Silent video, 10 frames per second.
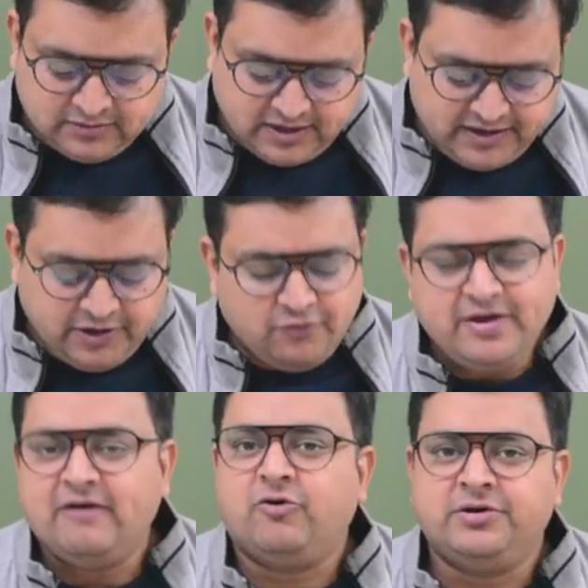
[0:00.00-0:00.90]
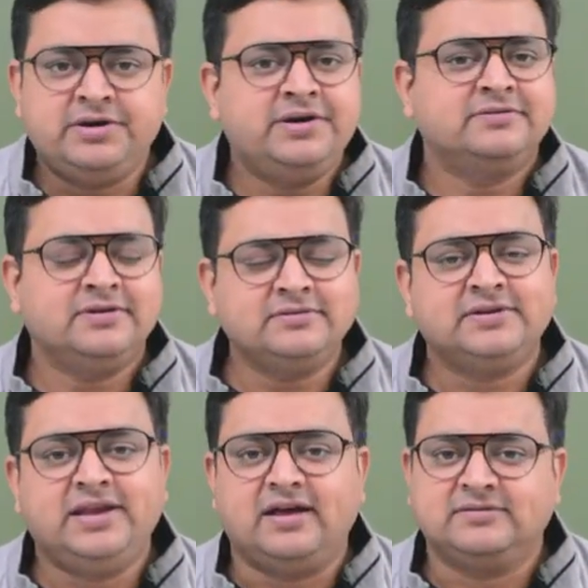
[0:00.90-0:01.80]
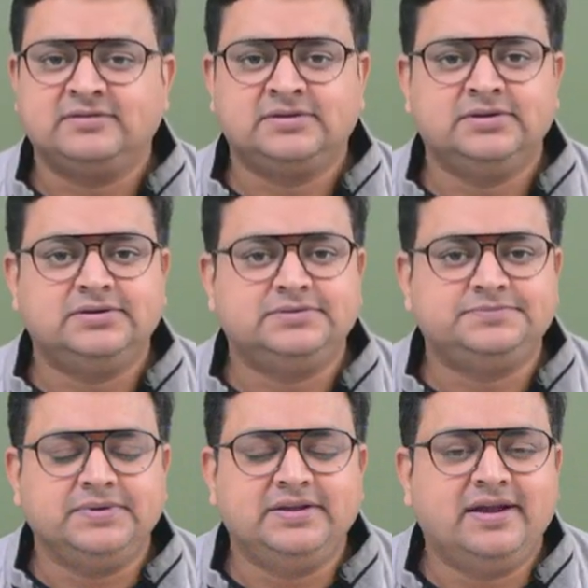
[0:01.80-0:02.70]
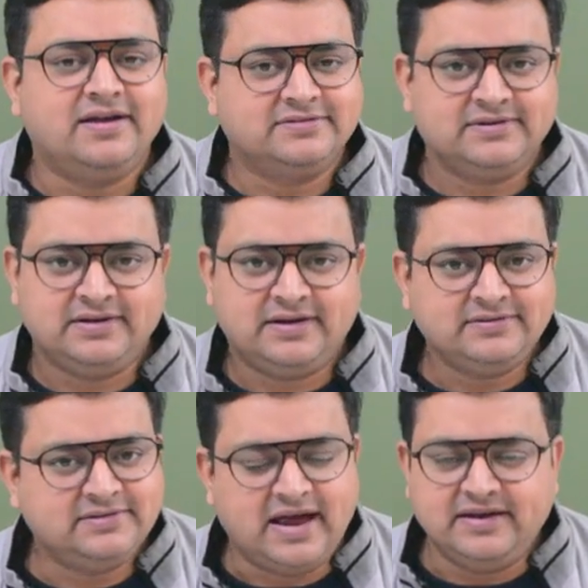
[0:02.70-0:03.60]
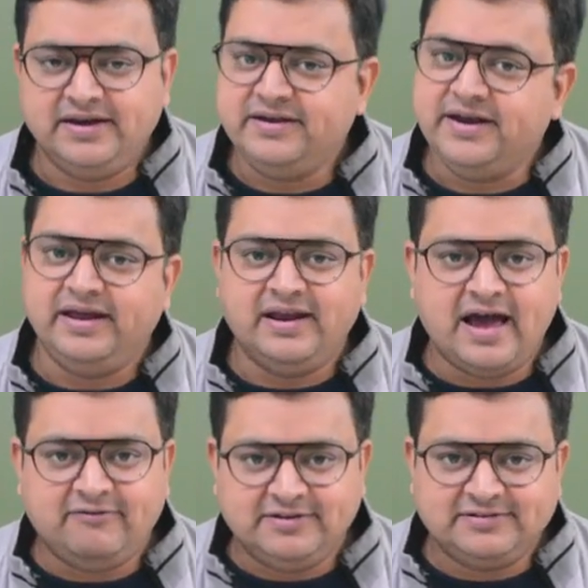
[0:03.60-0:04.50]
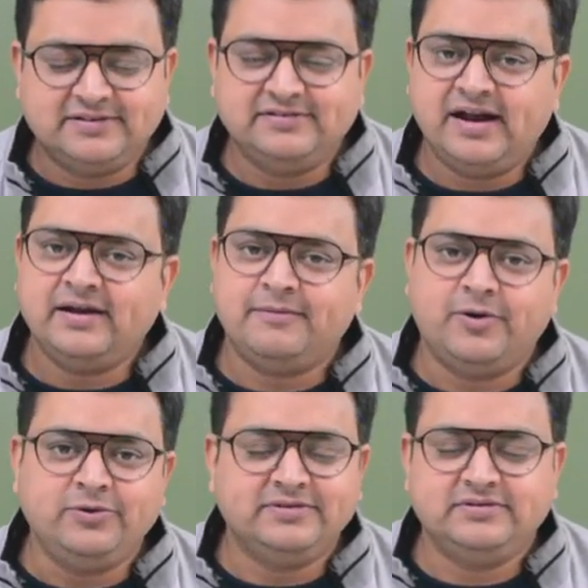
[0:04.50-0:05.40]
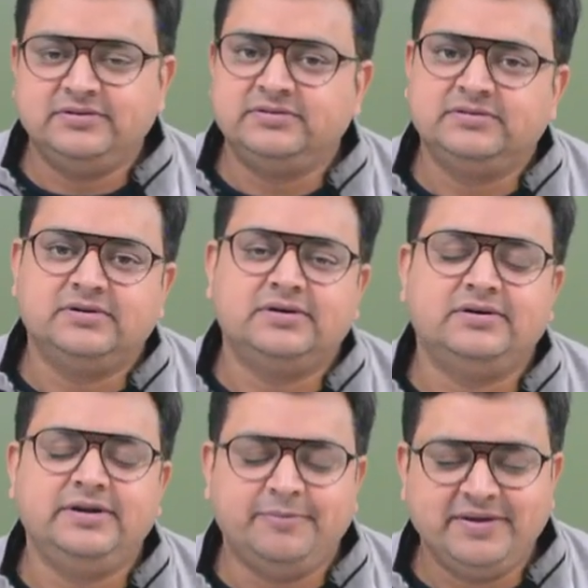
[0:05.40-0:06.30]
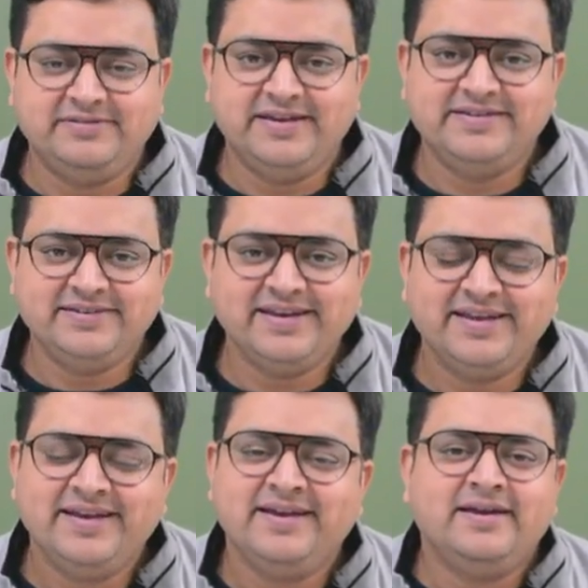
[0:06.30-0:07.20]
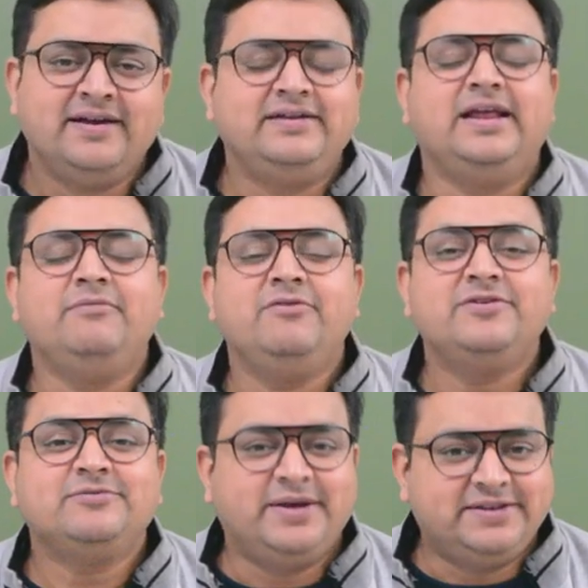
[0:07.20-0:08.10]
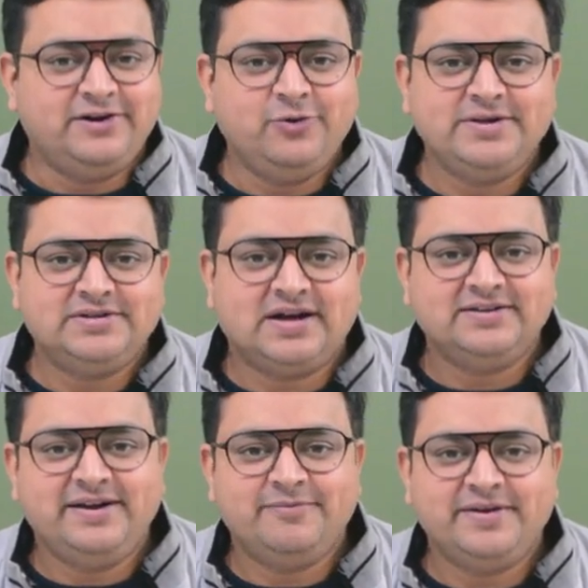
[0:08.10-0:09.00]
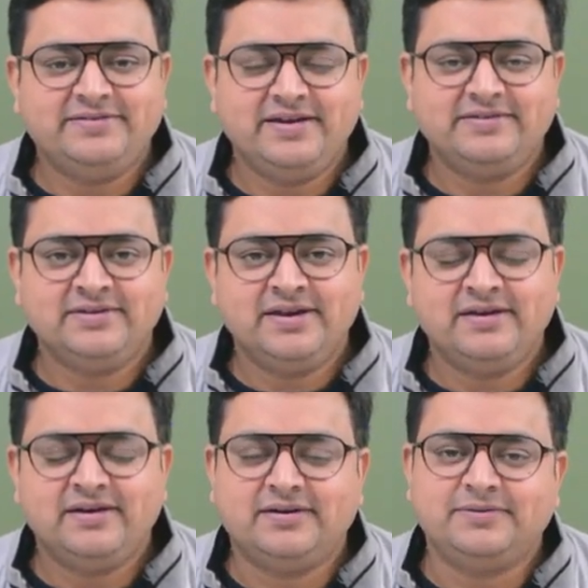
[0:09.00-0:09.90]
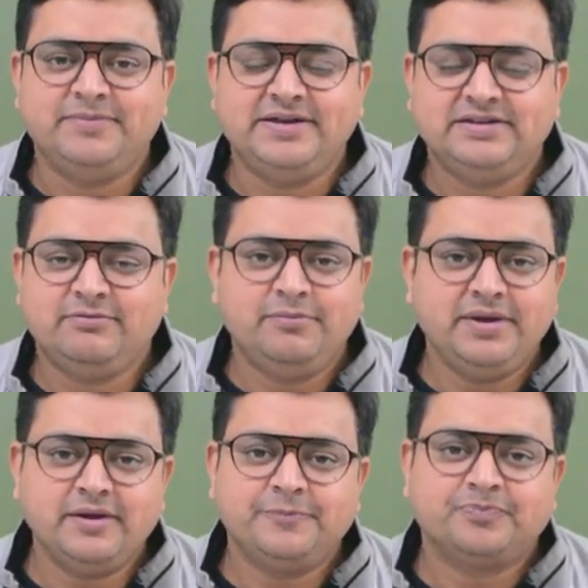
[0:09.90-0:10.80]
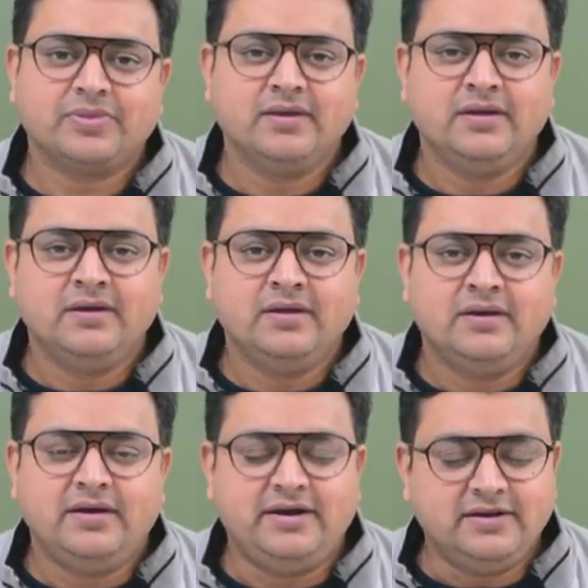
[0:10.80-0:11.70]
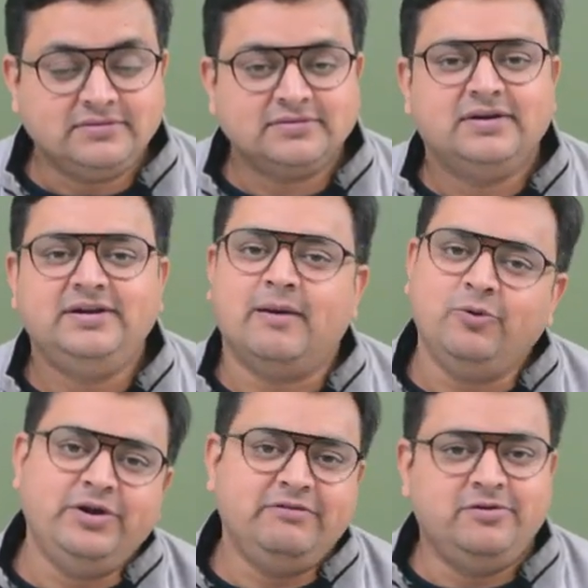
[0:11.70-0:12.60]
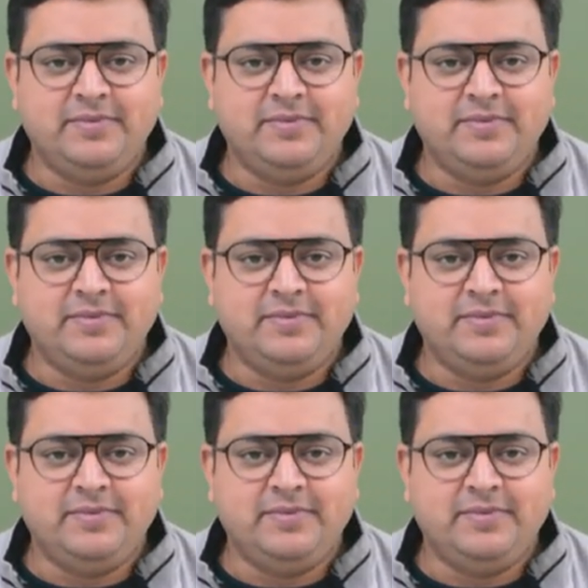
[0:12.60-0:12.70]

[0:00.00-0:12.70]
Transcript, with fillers: 32 we have already discussed last uh, in the last class and in detail i have discussed that about uh, depreciation Tell me which method do we charge in depreciation in uh, PGBP? It is WDV